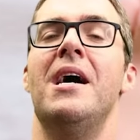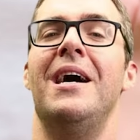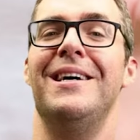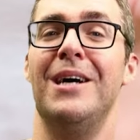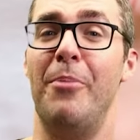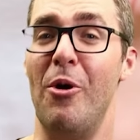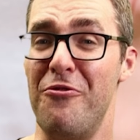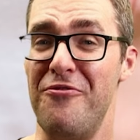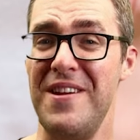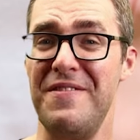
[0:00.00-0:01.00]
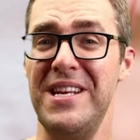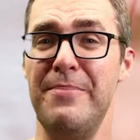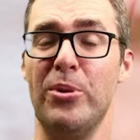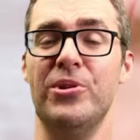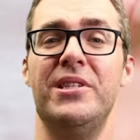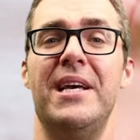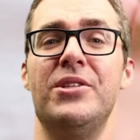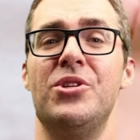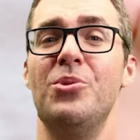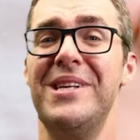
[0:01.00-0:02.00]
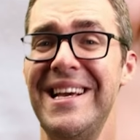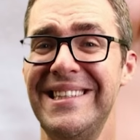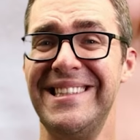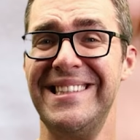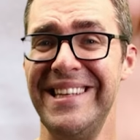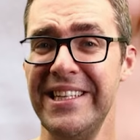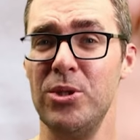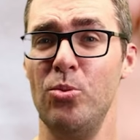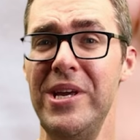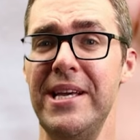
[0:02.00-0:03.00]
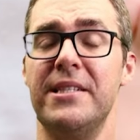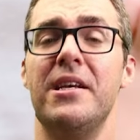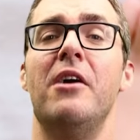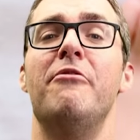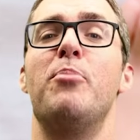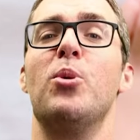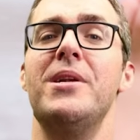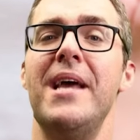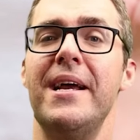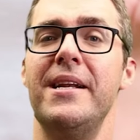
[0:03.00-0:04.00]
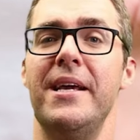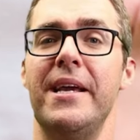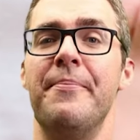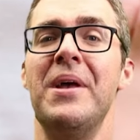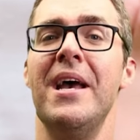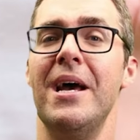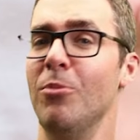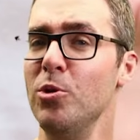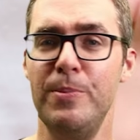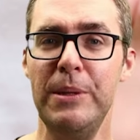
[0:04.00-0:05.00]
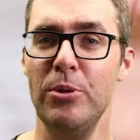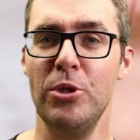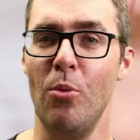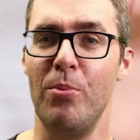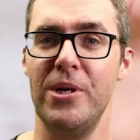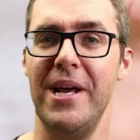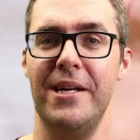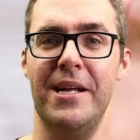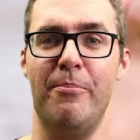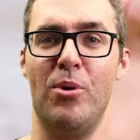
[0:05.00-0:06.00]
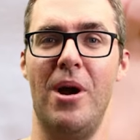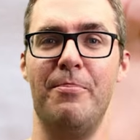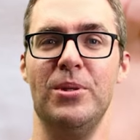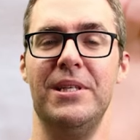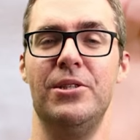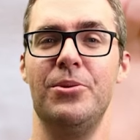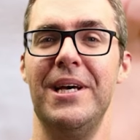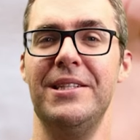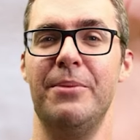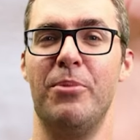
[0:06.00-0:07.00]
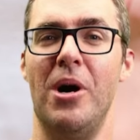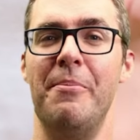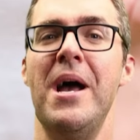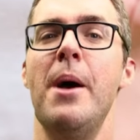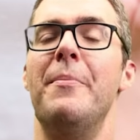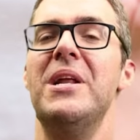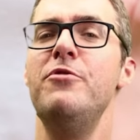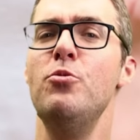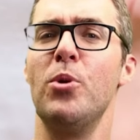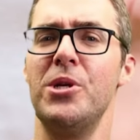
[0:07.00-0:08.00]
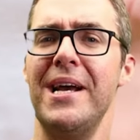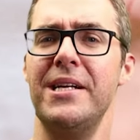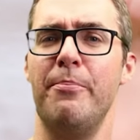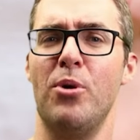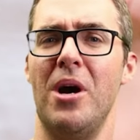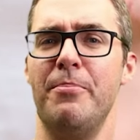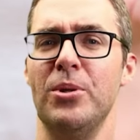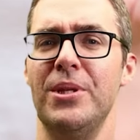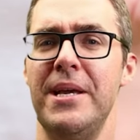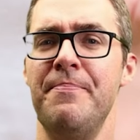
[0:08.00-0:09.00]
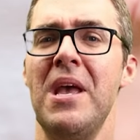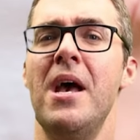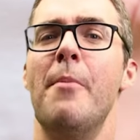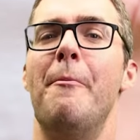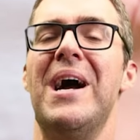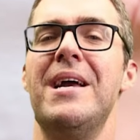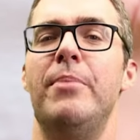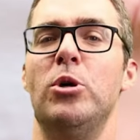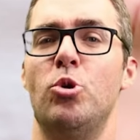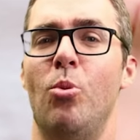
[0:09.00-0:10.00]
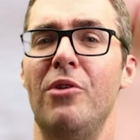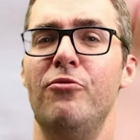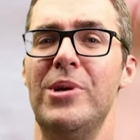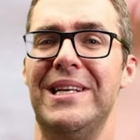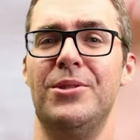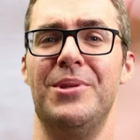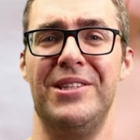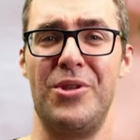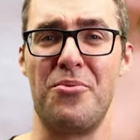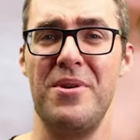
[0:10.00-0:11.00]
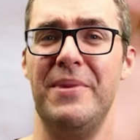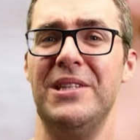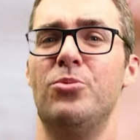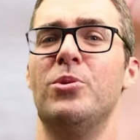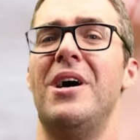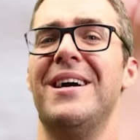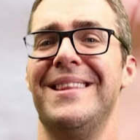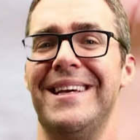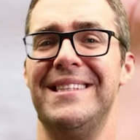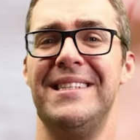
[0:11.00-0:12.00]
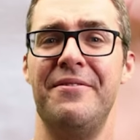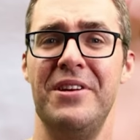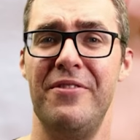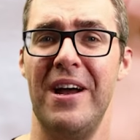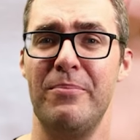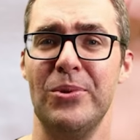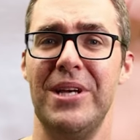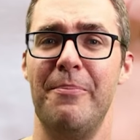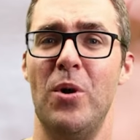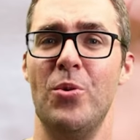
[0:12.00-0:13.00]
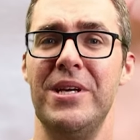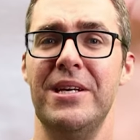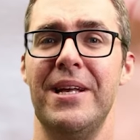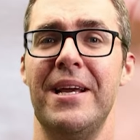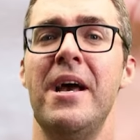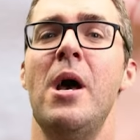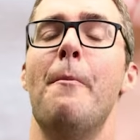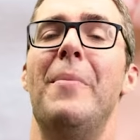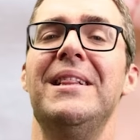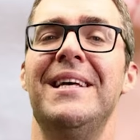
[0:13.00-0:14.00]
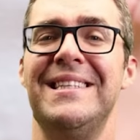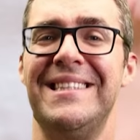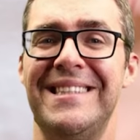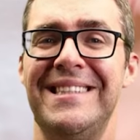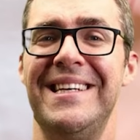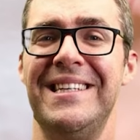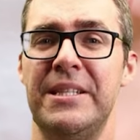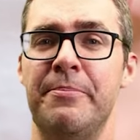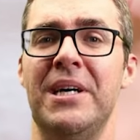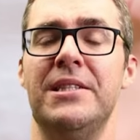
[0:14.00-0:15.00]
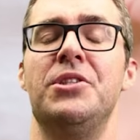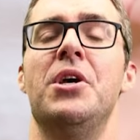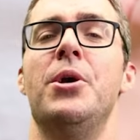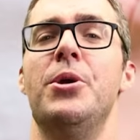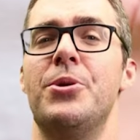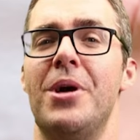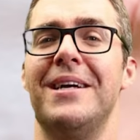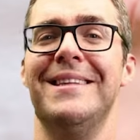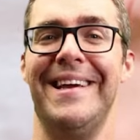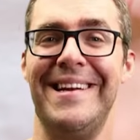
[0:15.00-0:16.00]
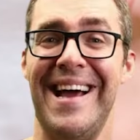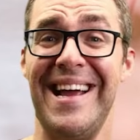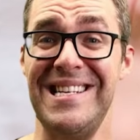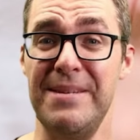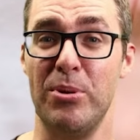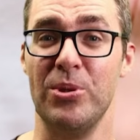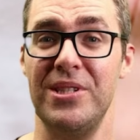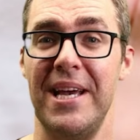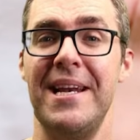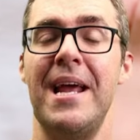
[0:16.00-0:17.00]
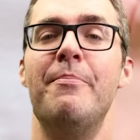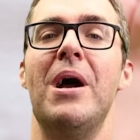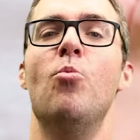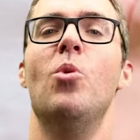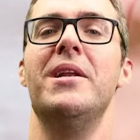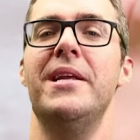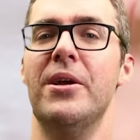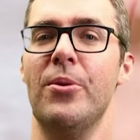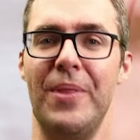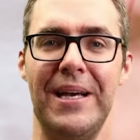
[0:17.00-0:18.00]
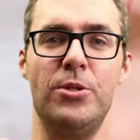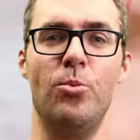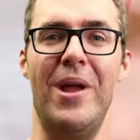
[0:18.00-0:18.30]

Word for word: uh, about 50%. So it takes six weeks of protecting it. And most people don't protect it properly, so that's the problem. But if you protect it properly by about 12 weeks, so that's three months, we're talking like 75% bone healing. By like six months, you're talking like 90%. And by one year, that's